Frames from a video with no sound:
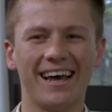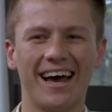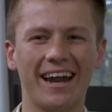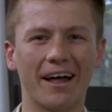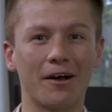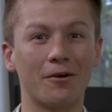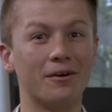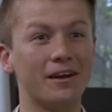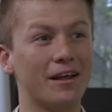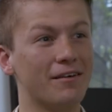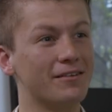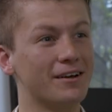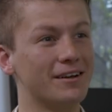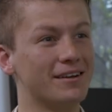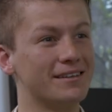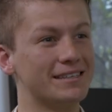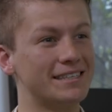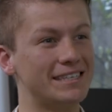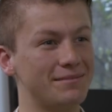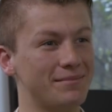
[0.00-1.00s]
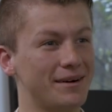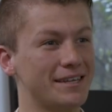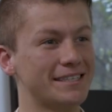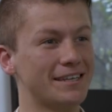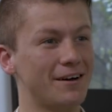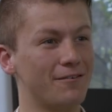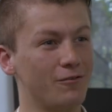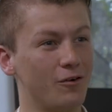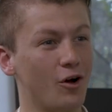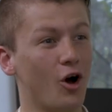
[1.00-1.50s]
and I could never see
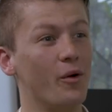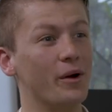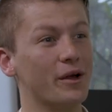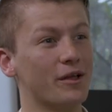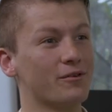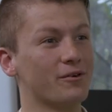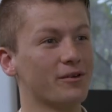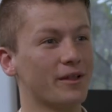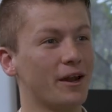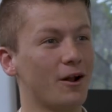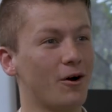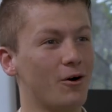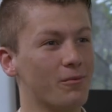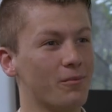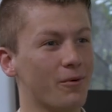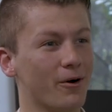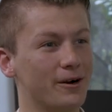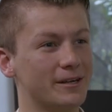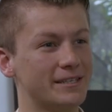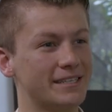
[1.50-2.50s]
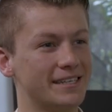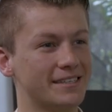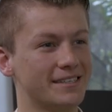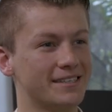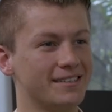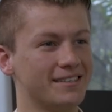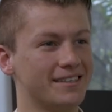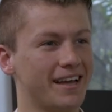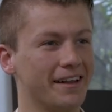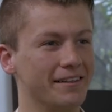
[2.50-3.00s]
myself going through that whole process
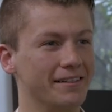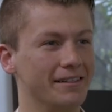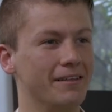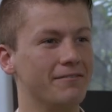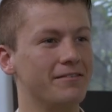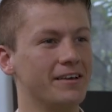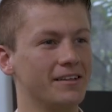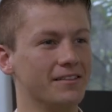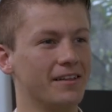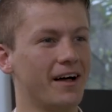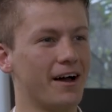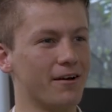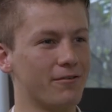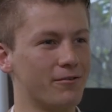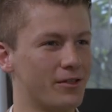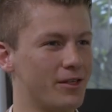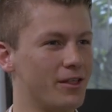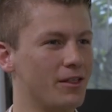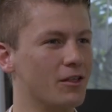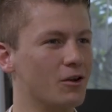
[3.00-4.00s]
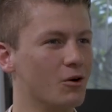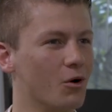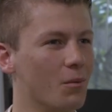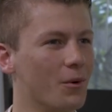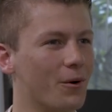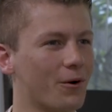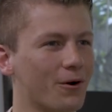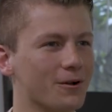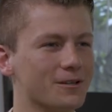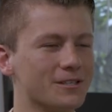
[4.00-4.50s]
and living life within the
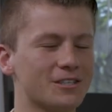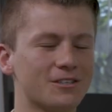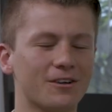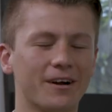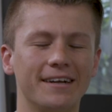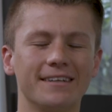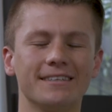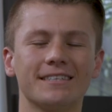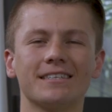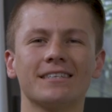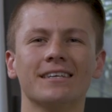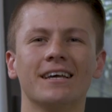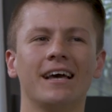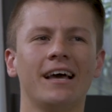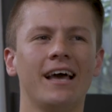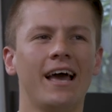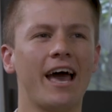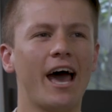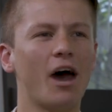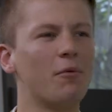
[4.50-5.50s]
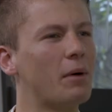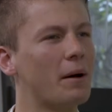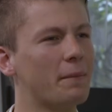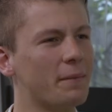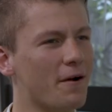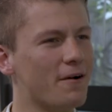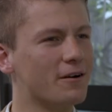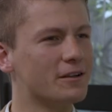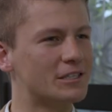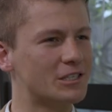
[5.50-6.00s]
normal constraints. And my
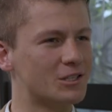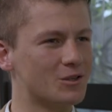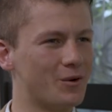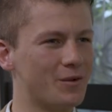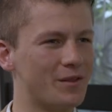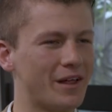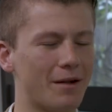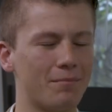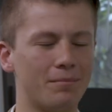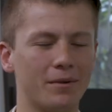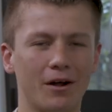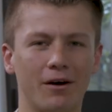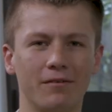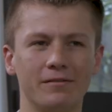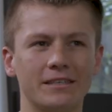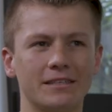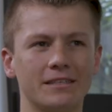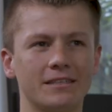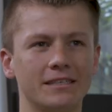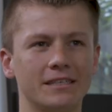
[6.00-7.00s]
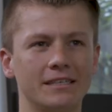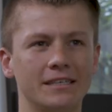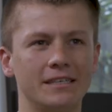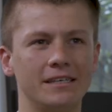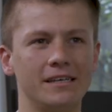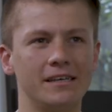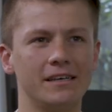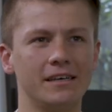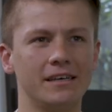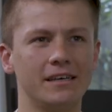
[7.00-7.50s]
parents saw that, but
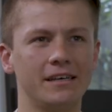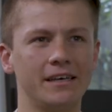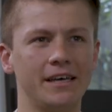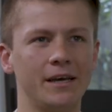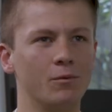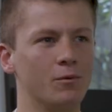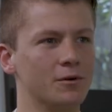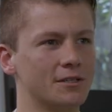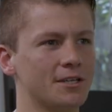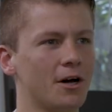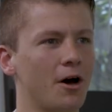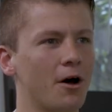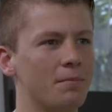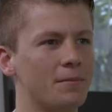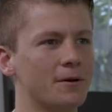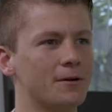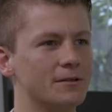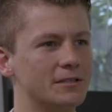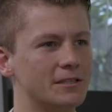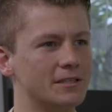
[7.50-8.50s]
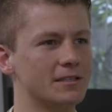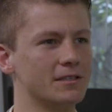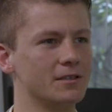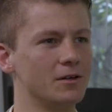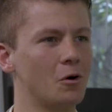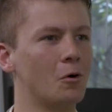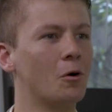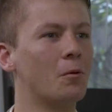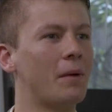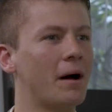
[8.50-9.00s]
obviously it was hard because
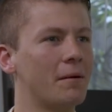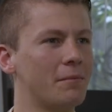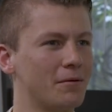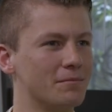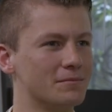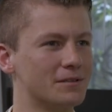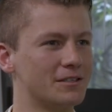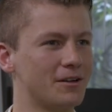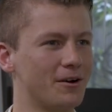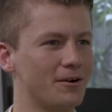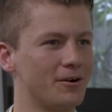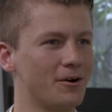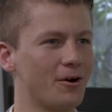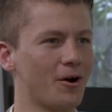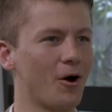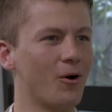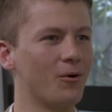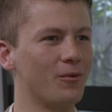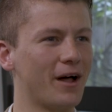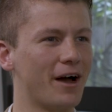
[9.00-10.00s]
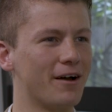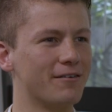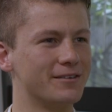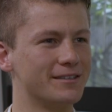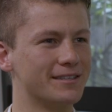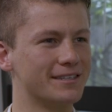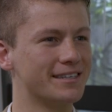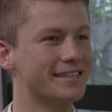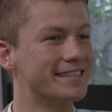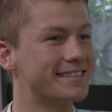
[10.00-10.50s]
all my mom's known her whole life
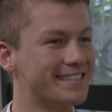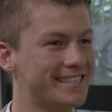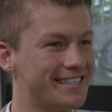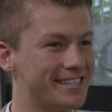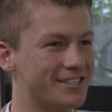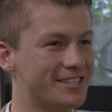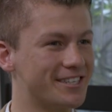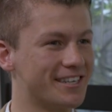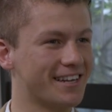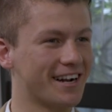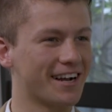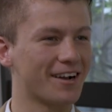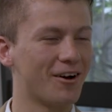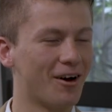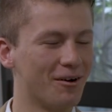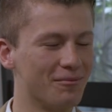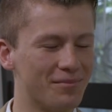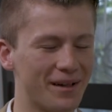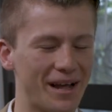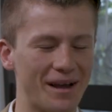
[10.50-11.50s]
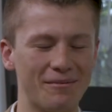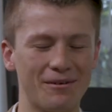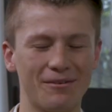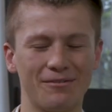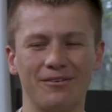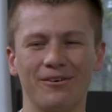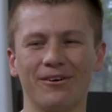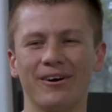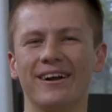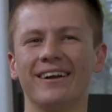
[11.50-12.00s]
is teaching, and I can't blame her
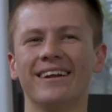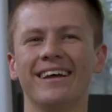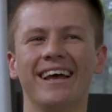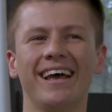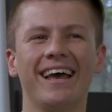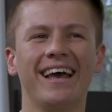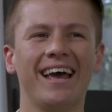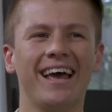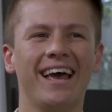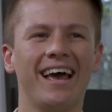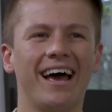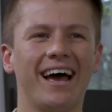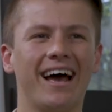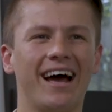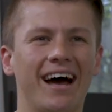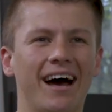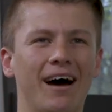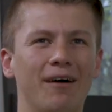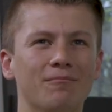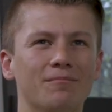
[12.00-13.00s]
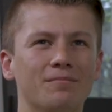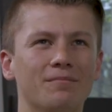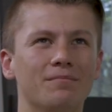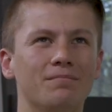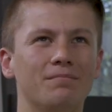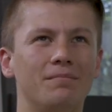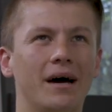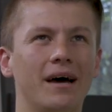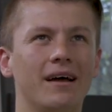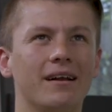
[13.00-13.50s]
for it.
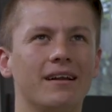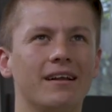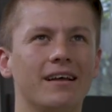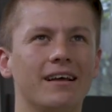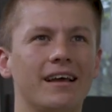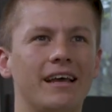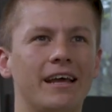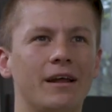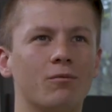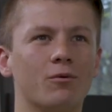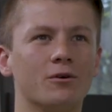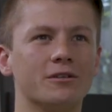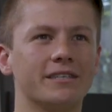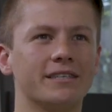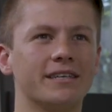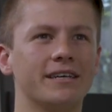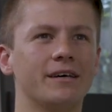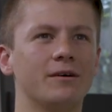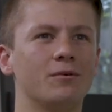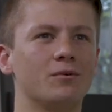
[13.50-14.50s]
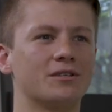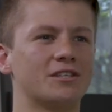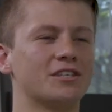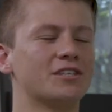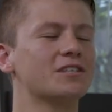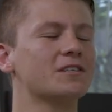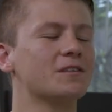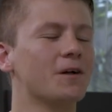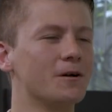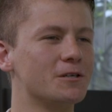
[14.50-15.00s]
But it was a
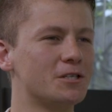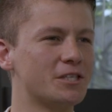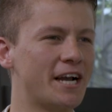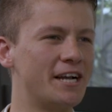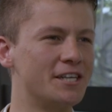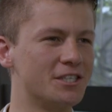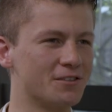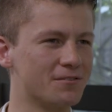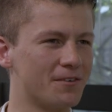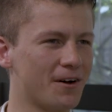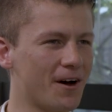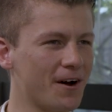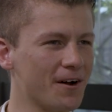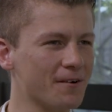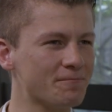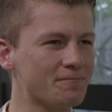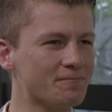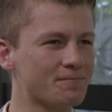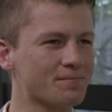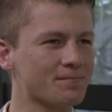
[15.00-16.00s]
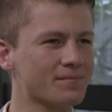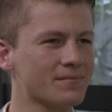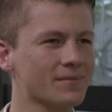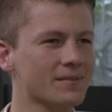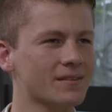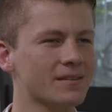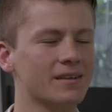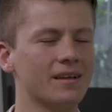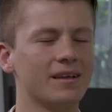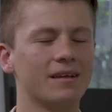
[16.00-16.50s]
slow change of heart.
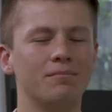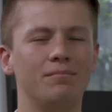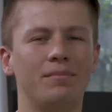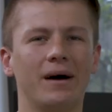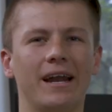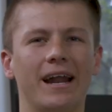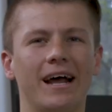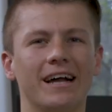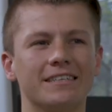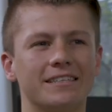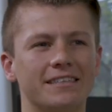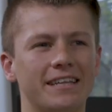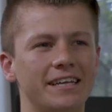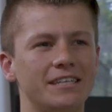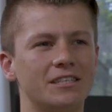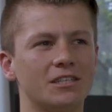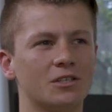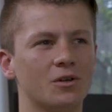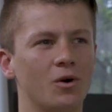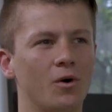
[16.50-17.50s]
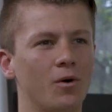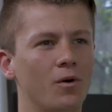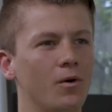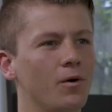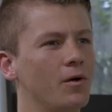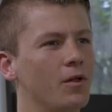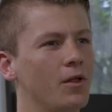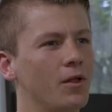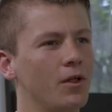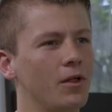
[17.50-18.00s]
But as they
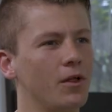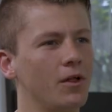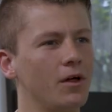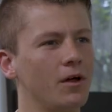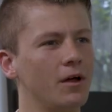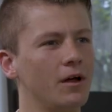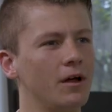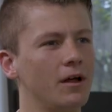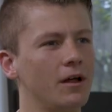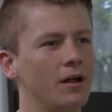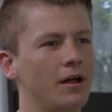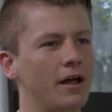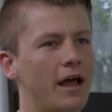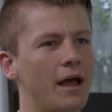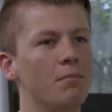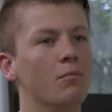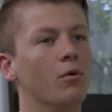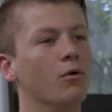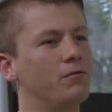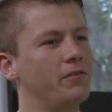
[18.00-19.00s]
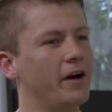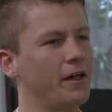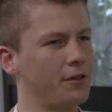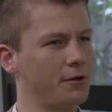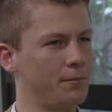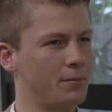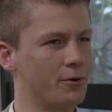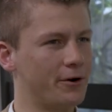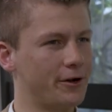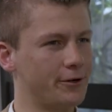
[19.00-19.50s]
saw a more
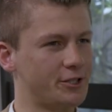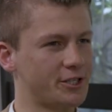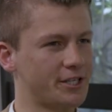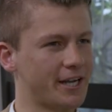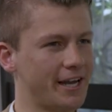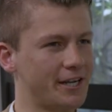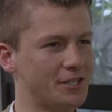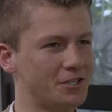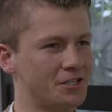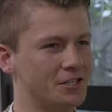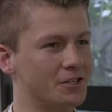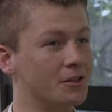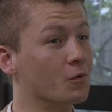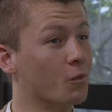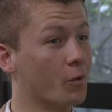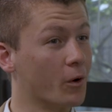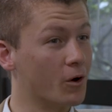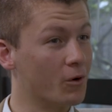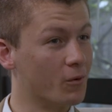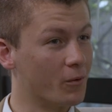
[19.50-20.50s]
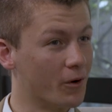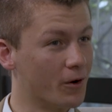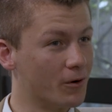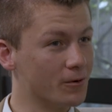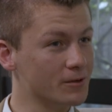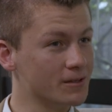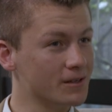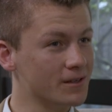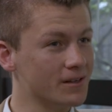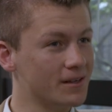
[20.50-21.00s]
valuable education in the real
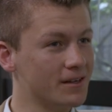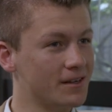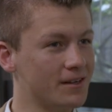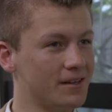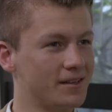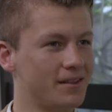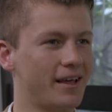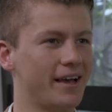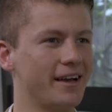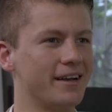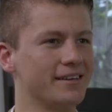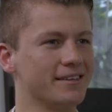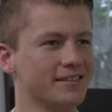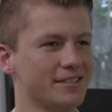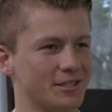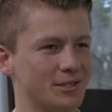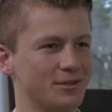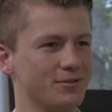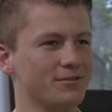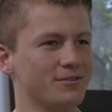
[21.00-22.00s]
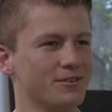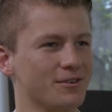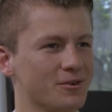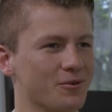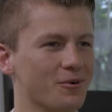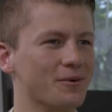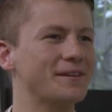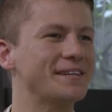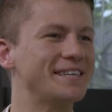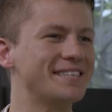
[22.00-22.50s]
world, they sort of
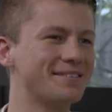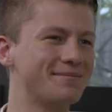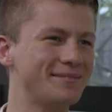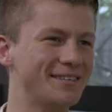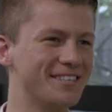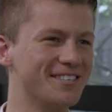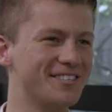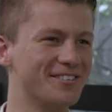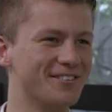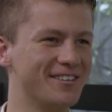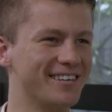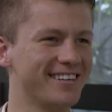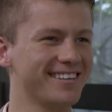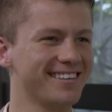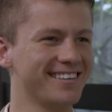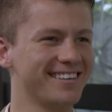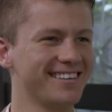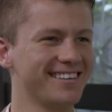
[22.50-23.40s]
released me into it.